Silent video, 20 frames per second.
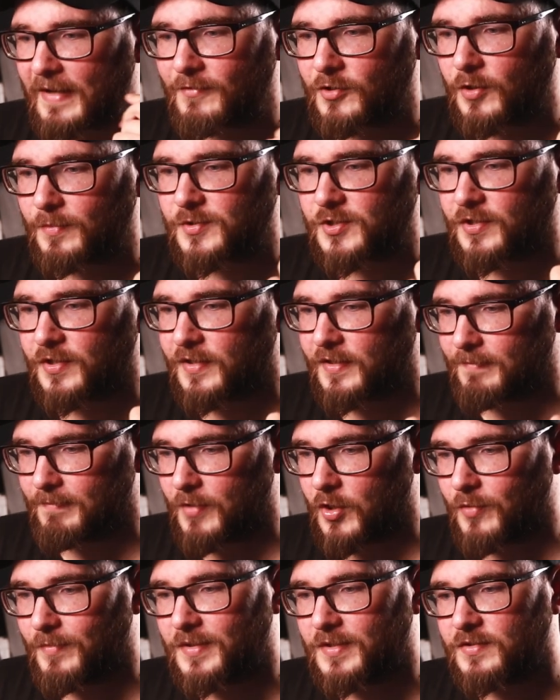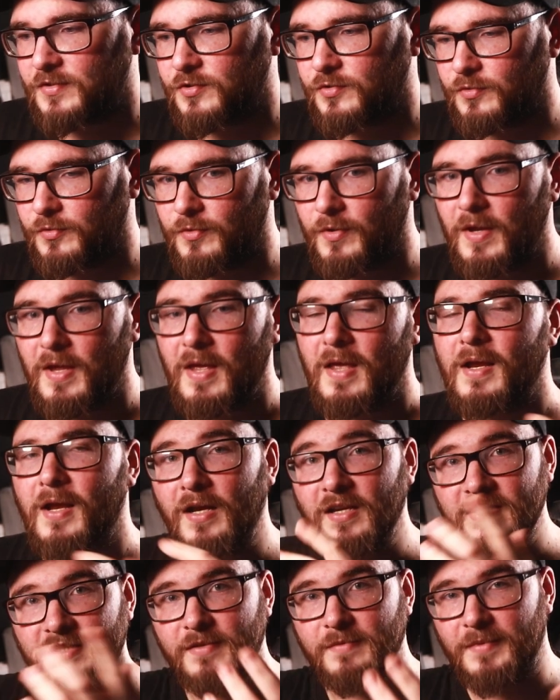an option at the moment to
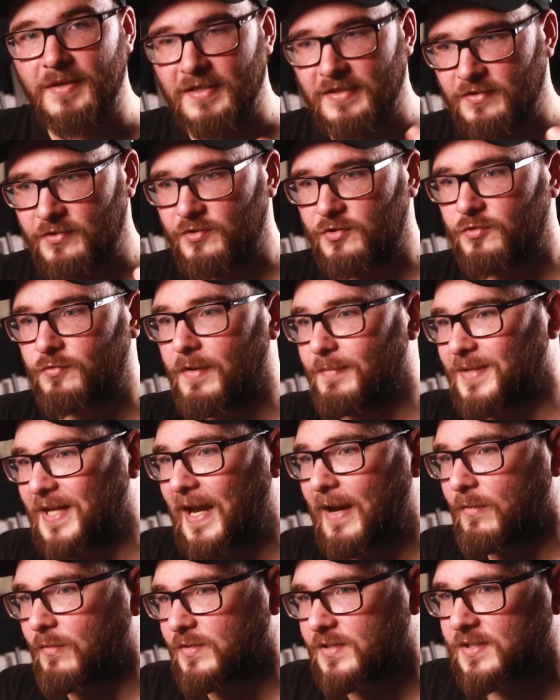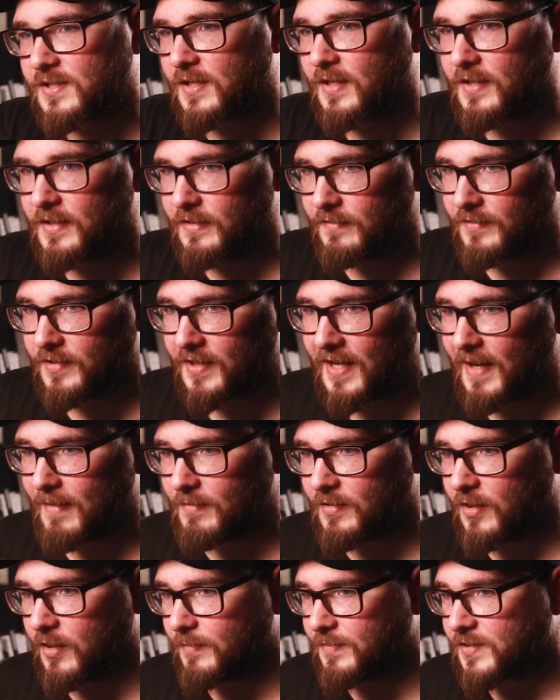customize your script outside of the
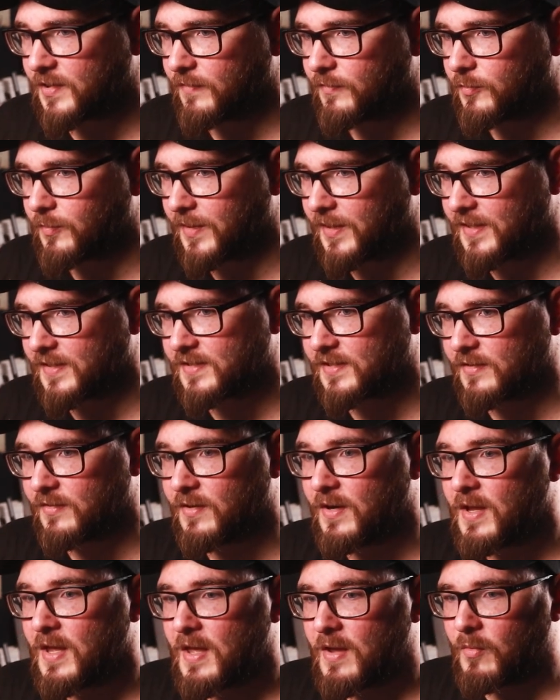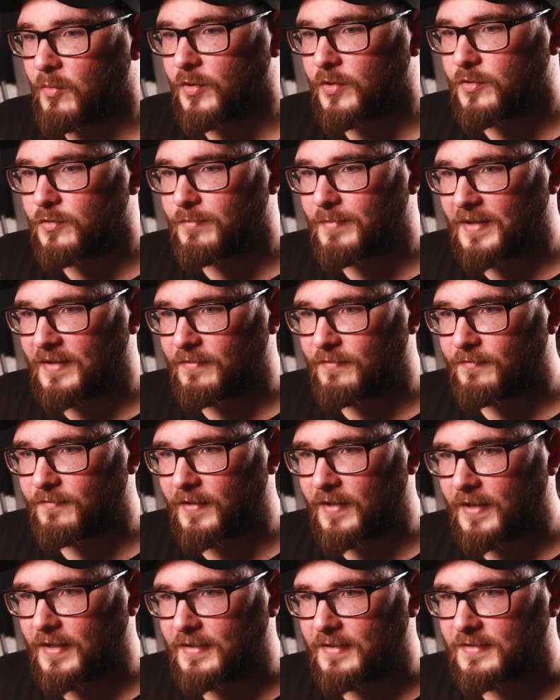Camera Hub software. So what you may
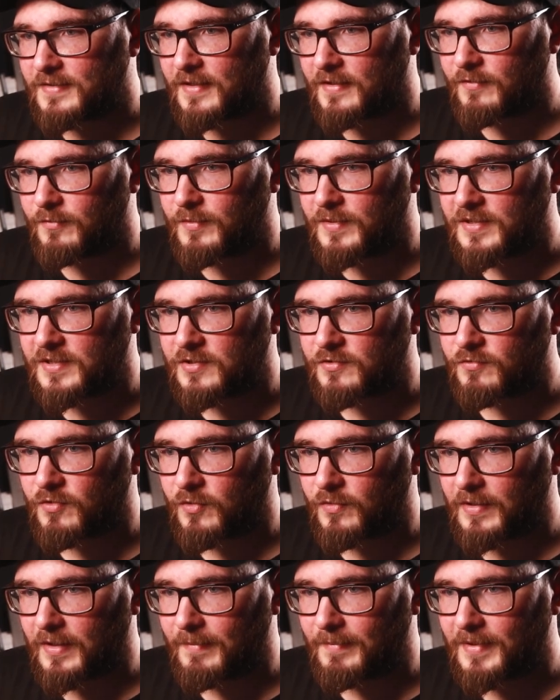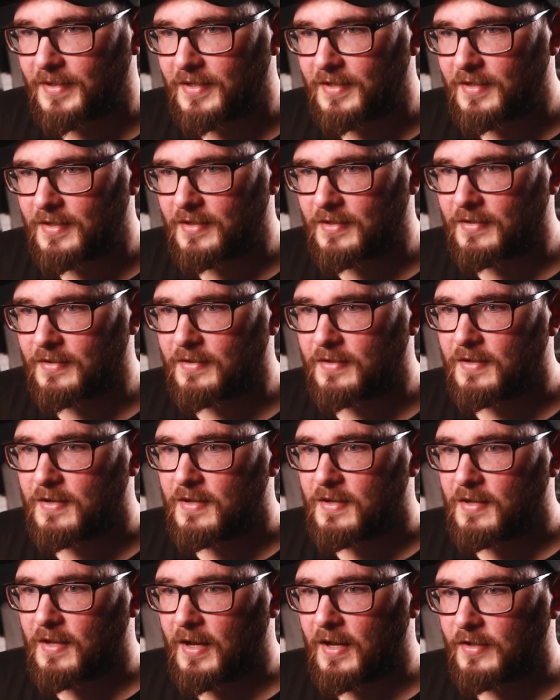find is that if we scroll up here,
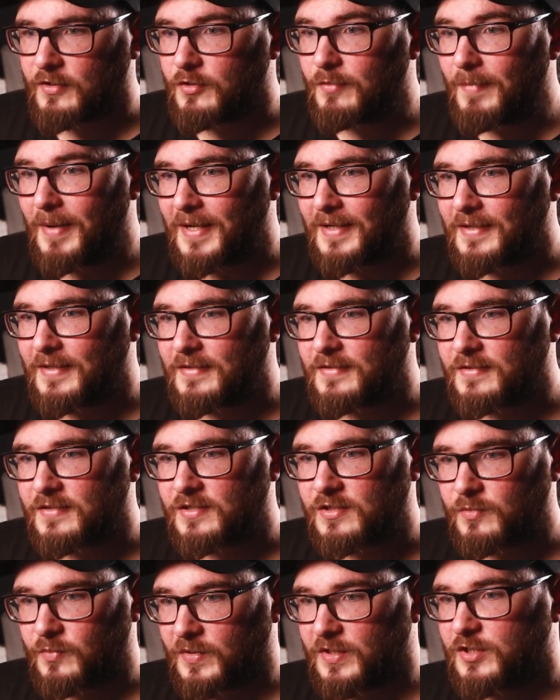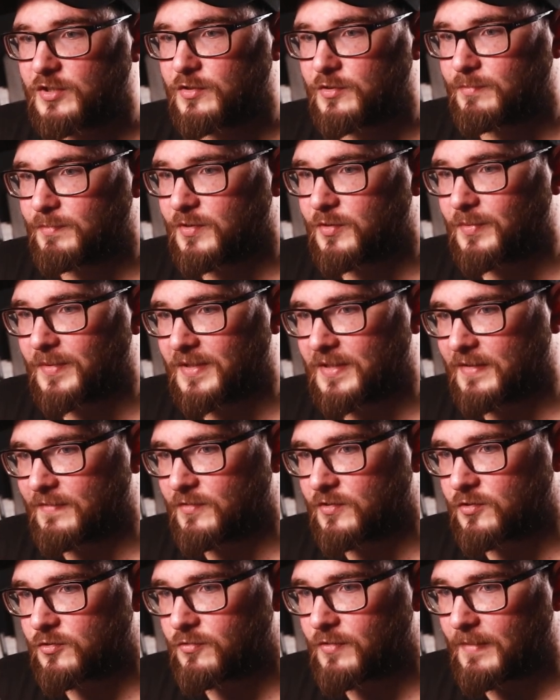you may need to switch between
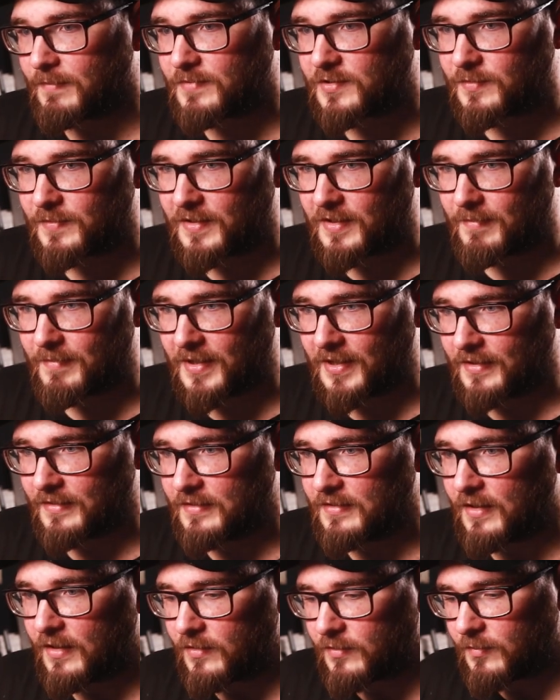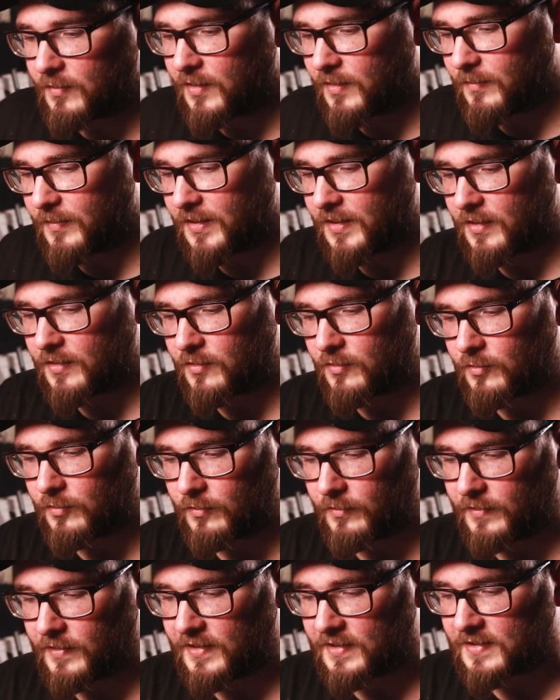different scripts. So we can make another one. We could
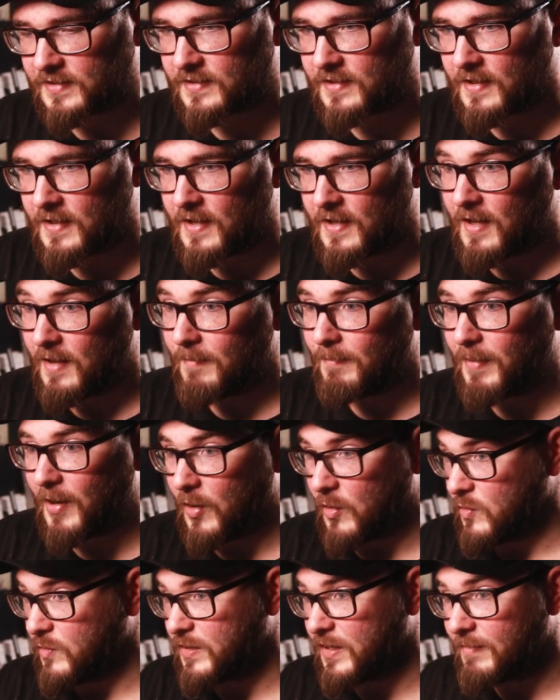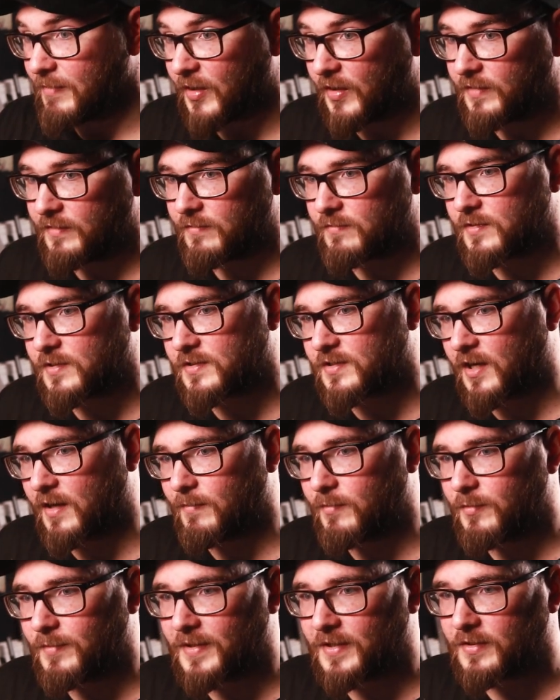call this Pokemon, for
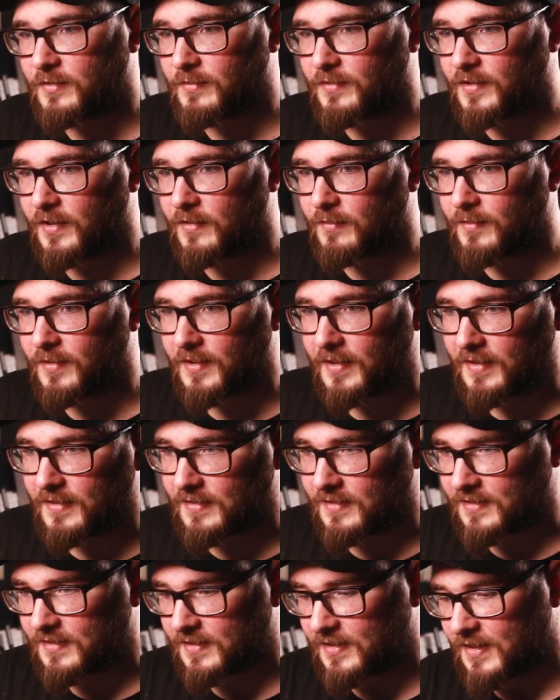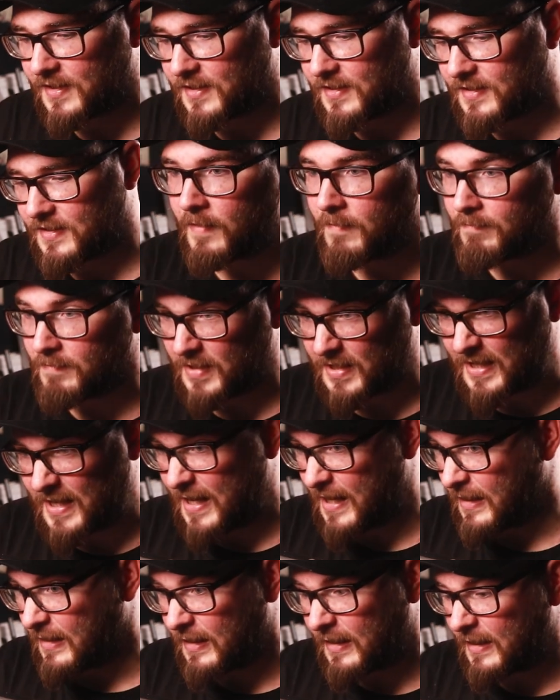example. We could do another one and say,
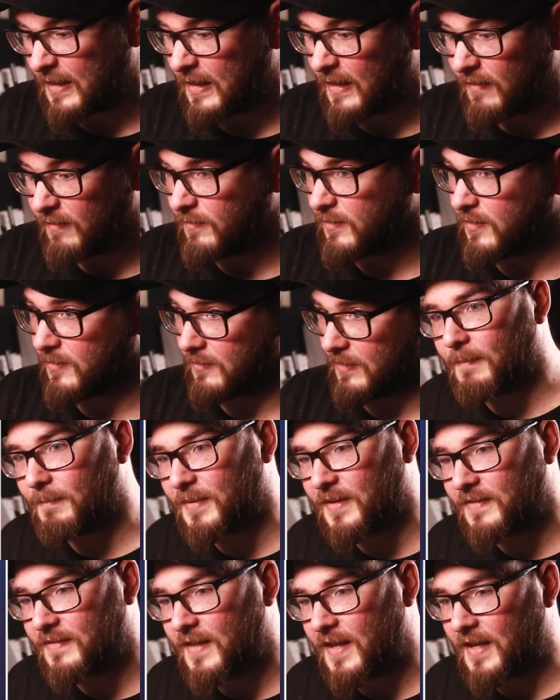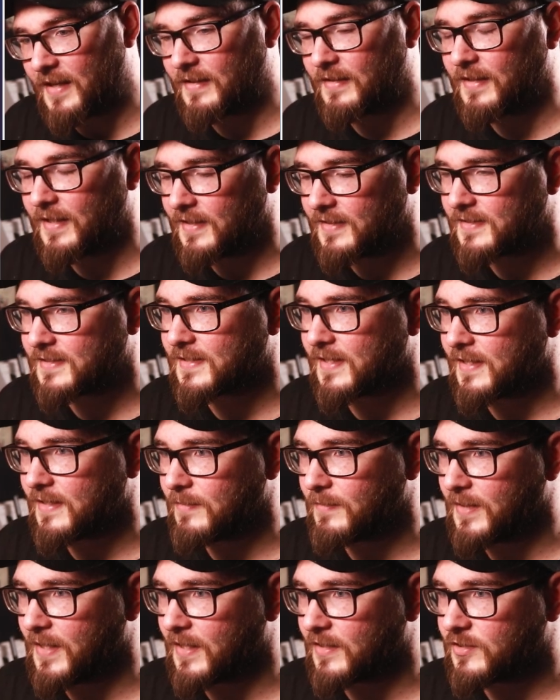Miguel, I love you. But then let's say
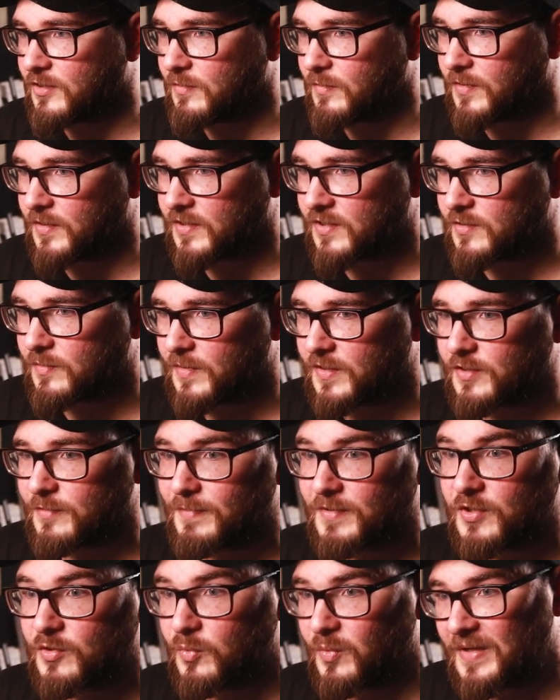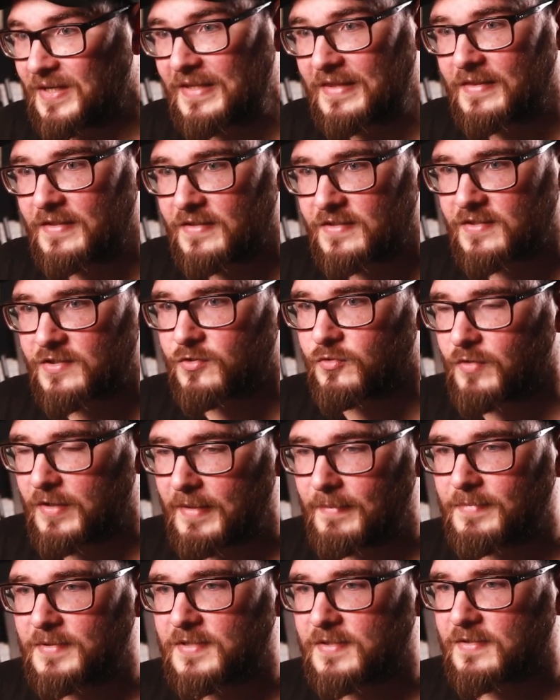we actually want to switch between the
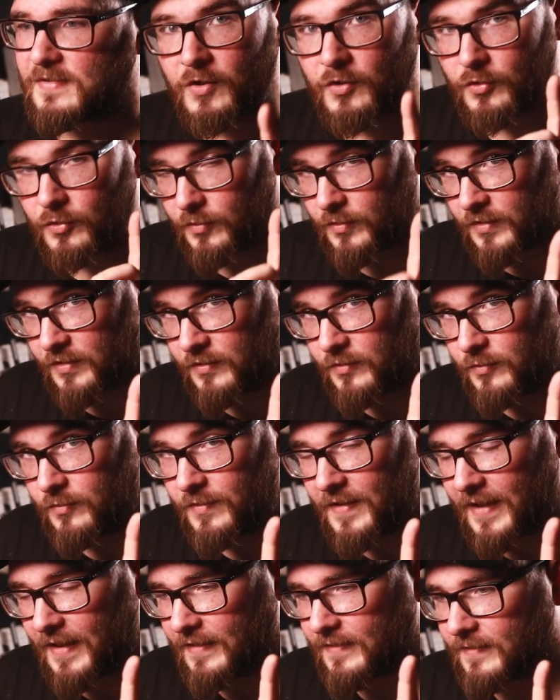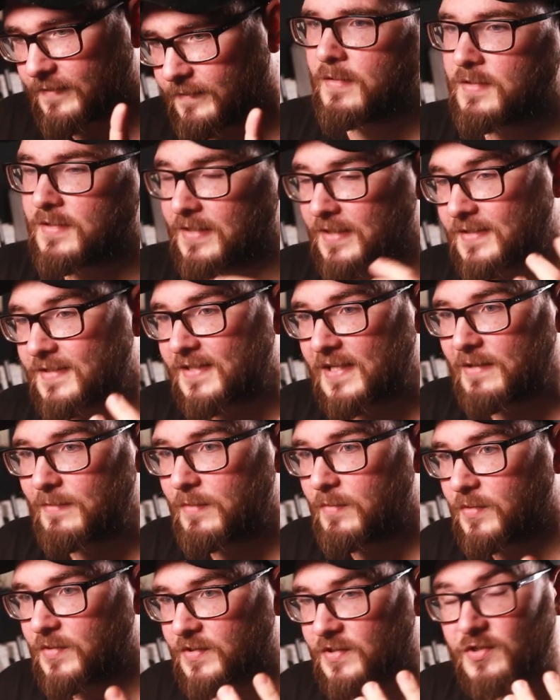scripts. You can do that. So let's say
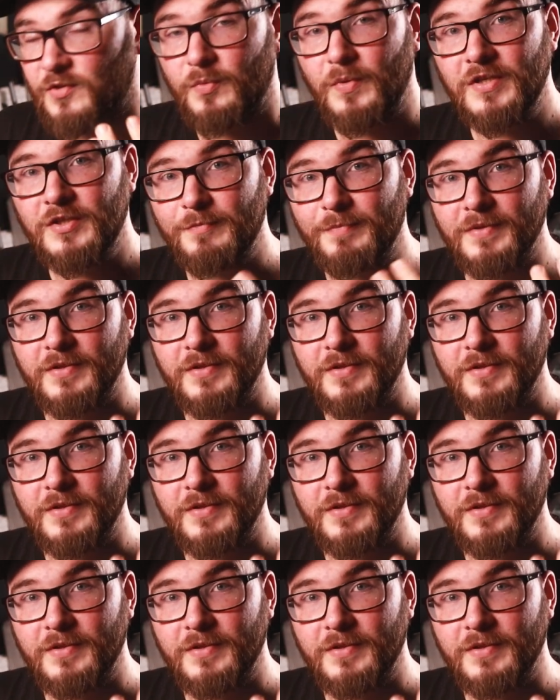we want to switch.